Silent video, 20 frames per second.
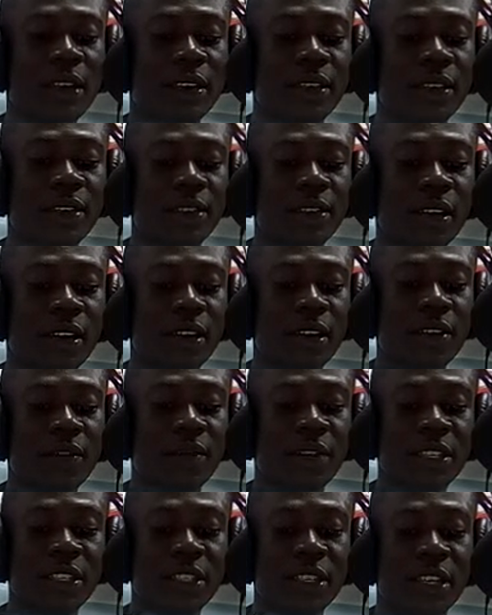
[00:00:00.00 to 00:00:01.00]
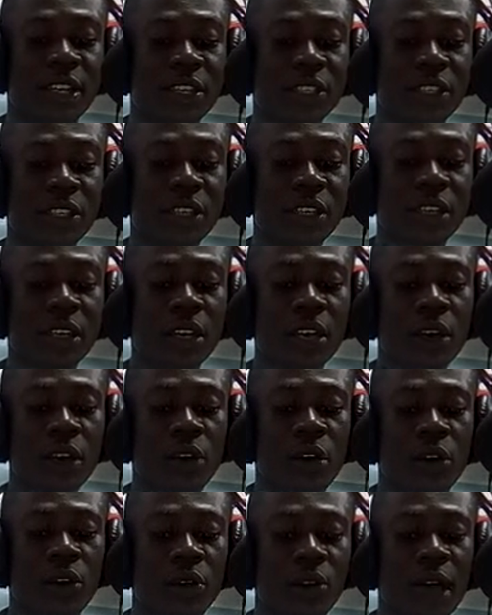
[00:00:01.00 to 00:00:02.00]
internal investigation
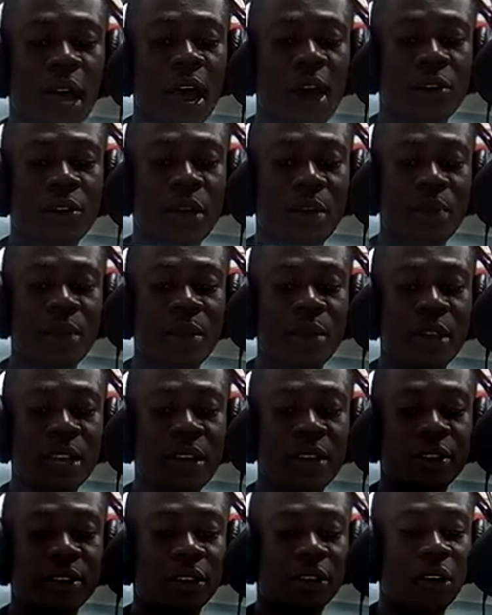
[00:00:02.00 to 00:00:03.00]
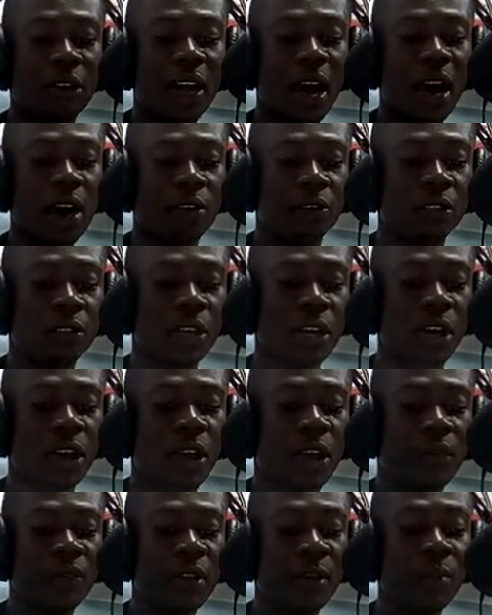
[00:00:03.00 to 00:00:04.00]
on how the PPEs got out
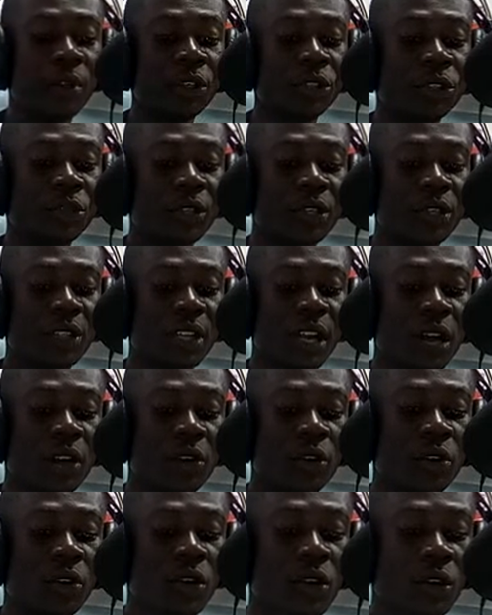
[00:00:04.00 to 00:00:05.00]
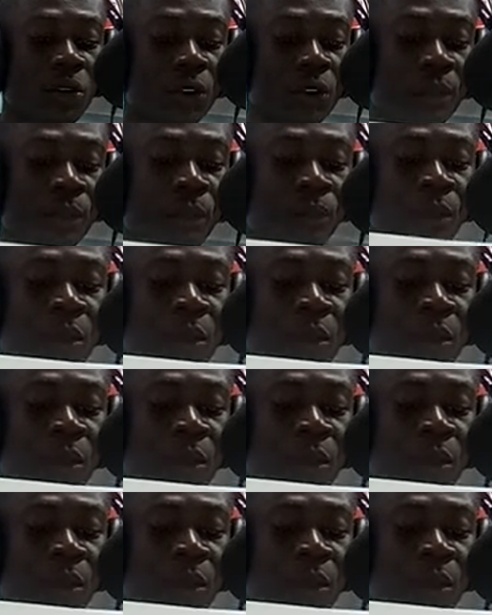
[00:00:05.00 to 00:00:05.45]
of the ministry is now ongoing.